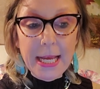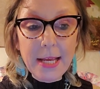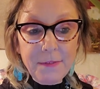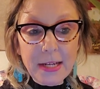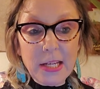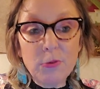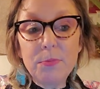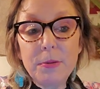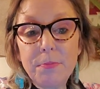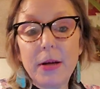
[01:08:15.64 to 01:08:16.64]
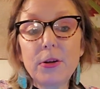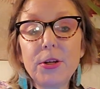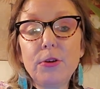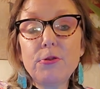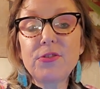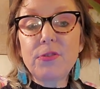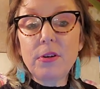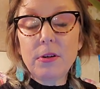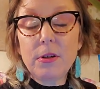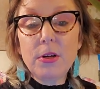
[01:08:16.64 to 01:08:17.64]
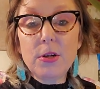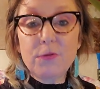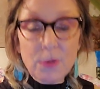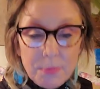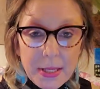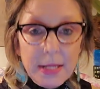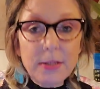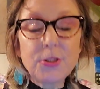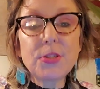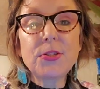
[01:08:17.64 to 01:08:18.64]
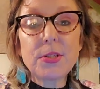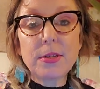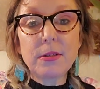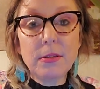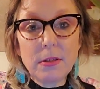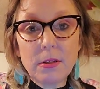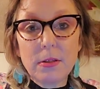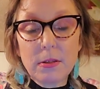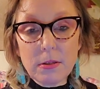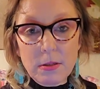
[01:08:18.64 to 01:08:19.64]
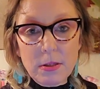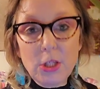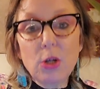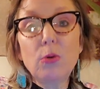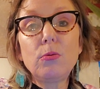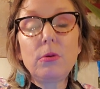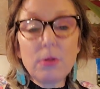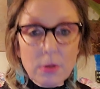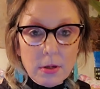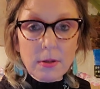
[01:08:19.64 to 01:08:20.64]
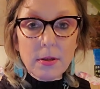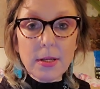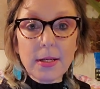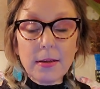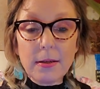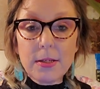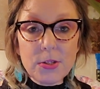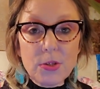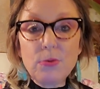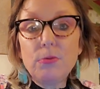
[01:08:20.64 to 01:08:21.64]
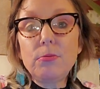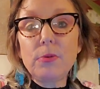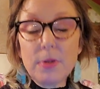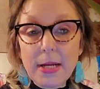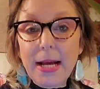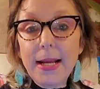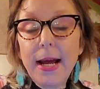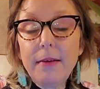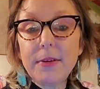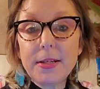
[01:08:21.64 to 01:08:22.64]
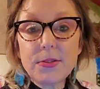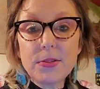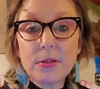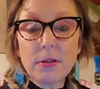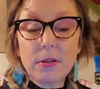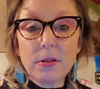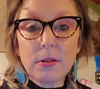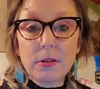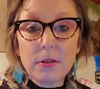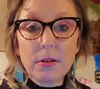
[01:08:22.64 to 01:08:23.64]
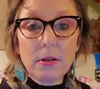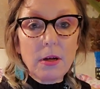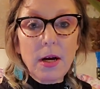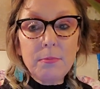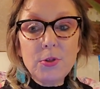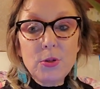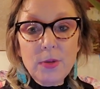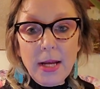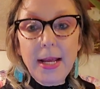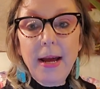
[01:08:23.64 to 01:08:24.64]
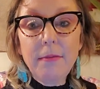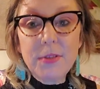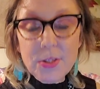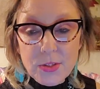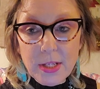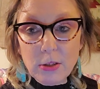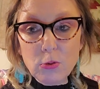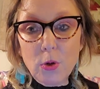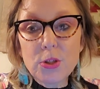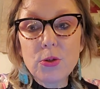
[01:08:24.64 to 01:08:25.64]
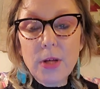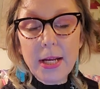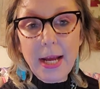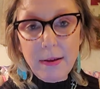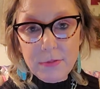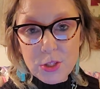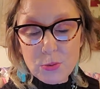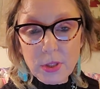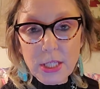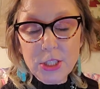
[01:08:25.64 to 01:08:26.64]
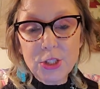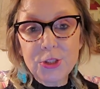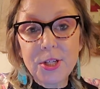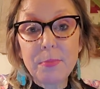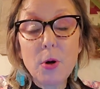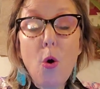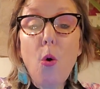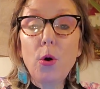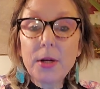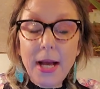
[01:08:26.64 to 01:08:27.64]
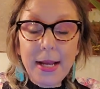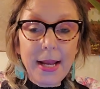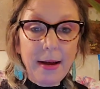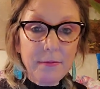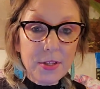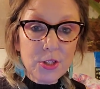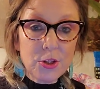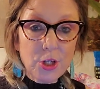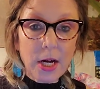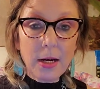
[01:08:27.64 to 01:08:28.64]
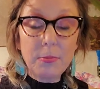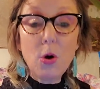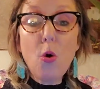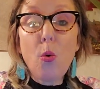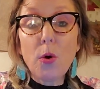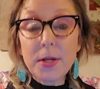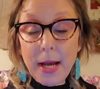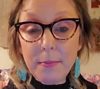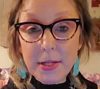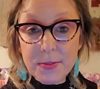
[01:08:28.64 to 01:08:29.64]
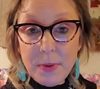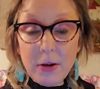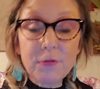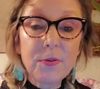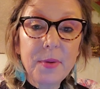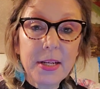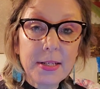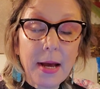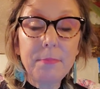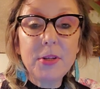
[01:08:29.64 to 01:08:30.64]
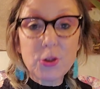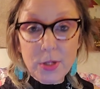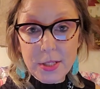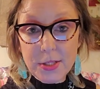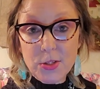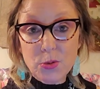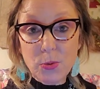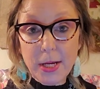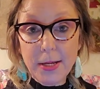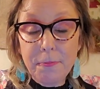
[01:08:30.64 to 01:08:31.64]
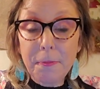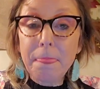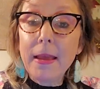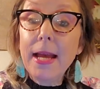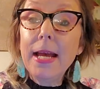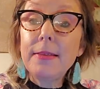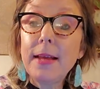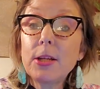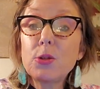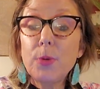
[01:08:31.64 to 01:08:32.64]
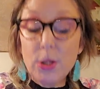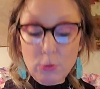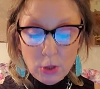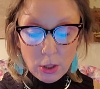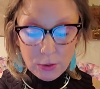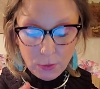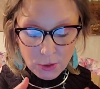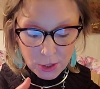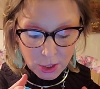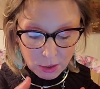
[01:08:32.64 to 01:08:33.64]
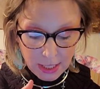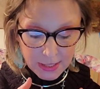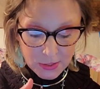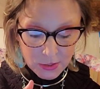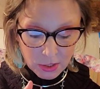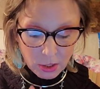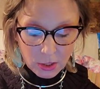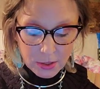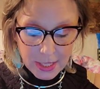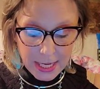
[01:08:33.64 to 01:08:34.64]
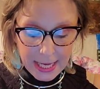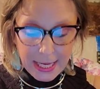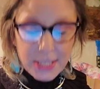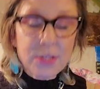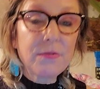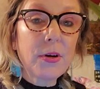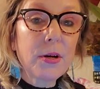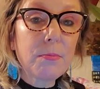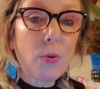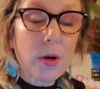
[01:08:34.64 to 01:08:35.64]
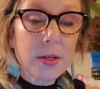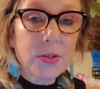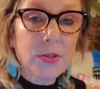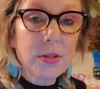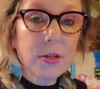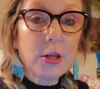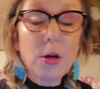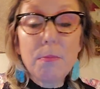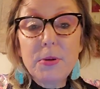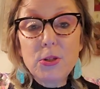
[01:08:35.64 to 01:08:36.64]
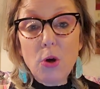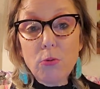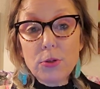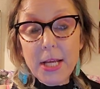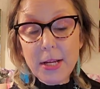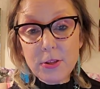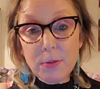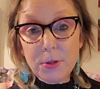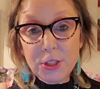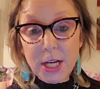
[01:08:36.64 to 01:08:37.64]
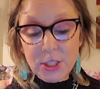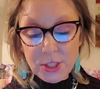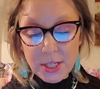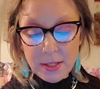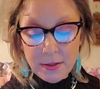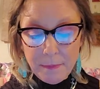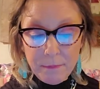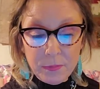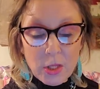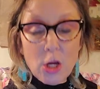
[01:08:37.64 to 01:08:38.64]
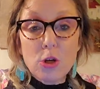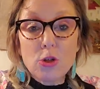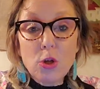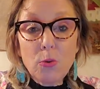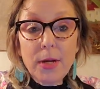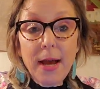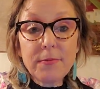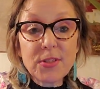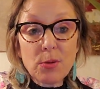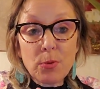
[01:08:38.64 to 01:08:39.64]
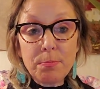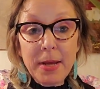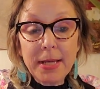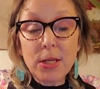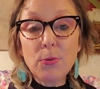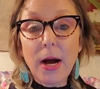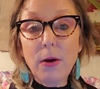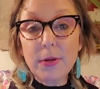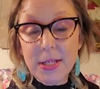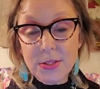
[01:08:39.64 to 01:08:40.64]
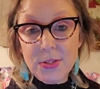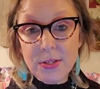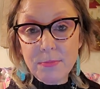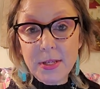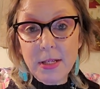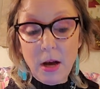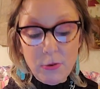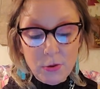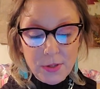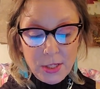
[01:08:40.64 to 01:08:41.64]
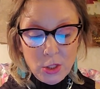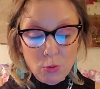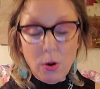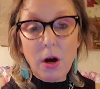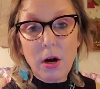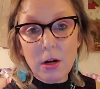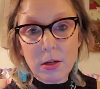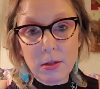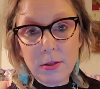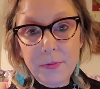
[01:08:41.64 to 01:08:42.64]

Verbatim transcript: In fact, it would be better use for, for me just to, you know, to not have it. Um, to not have this guilt or to not have this relationship or not have this job or not, it's better for me to not be treated this way. And that's what you learn. Those are your lessons learned. It's a very important but don't take the projection. Don't have someone make you out into something other than you are.